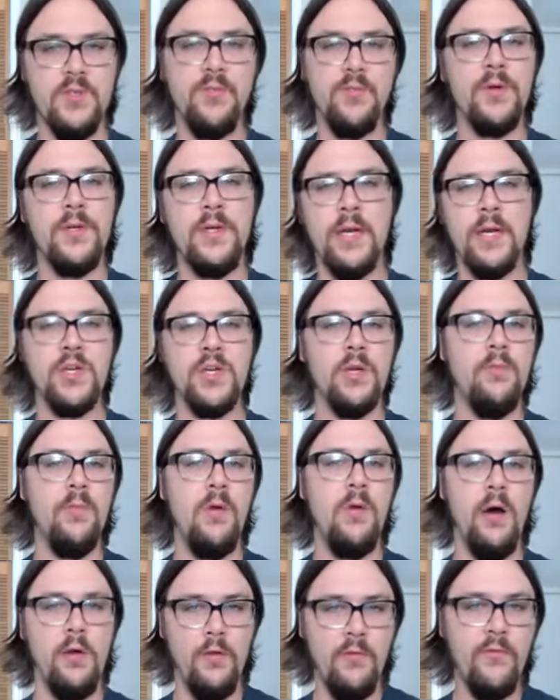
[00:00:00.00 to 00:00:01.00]
prediction
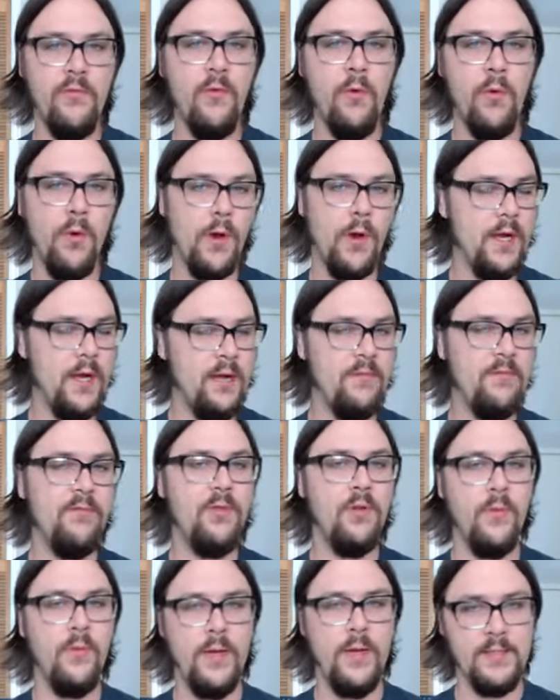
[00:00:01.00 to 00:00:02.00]
model for
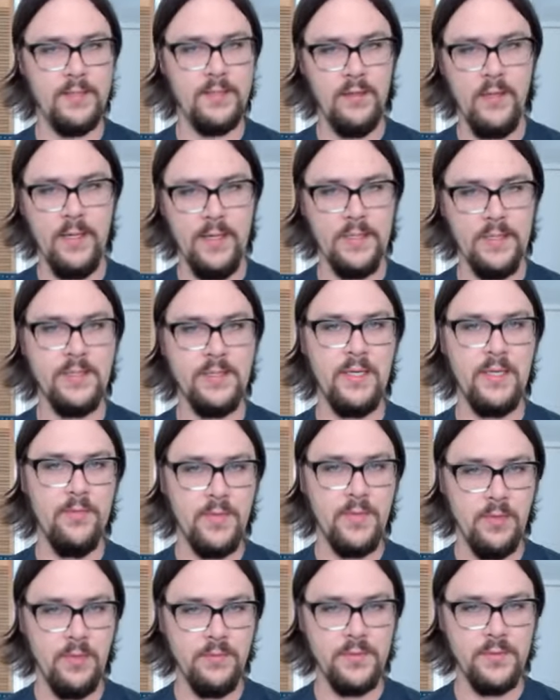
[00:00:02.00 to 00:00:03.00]
influenza-like
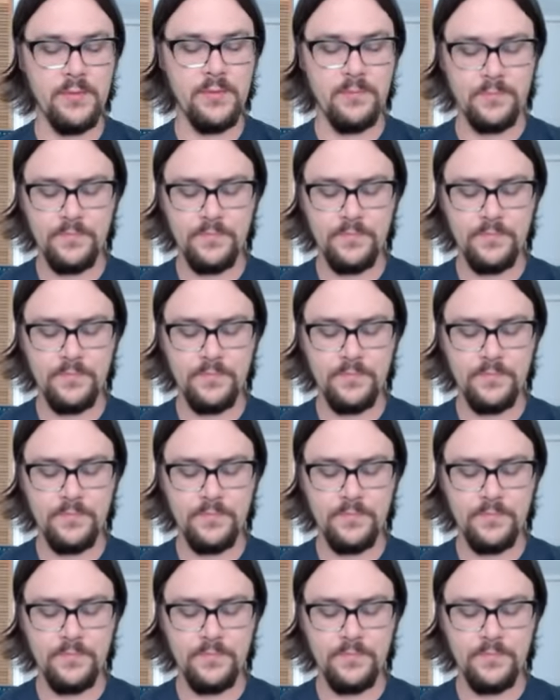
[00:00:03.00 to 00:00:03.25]
symptoms.